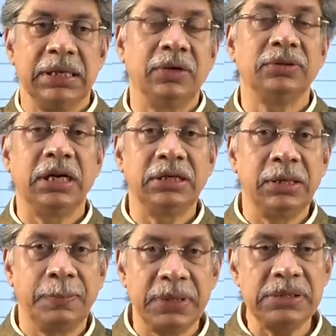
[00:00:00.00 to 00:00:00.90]
Now that
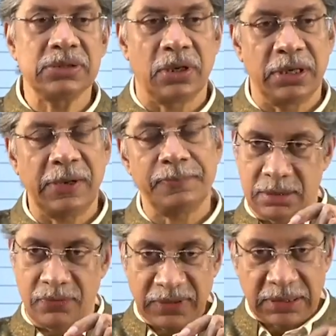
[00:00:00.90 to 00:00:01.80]
depends on
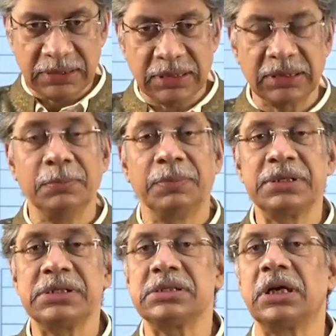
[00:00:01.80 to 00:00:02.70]
whether the
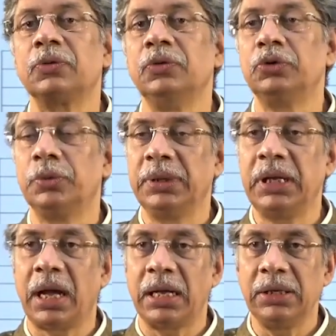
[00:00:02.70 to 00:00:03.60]
temperatures are going to be
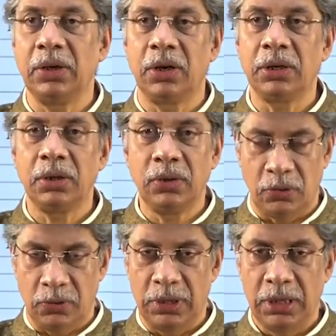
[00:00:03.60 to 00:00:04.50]
high or
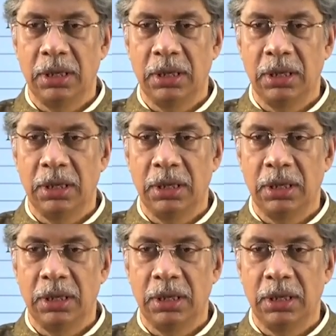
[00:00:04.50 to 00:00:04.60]
low.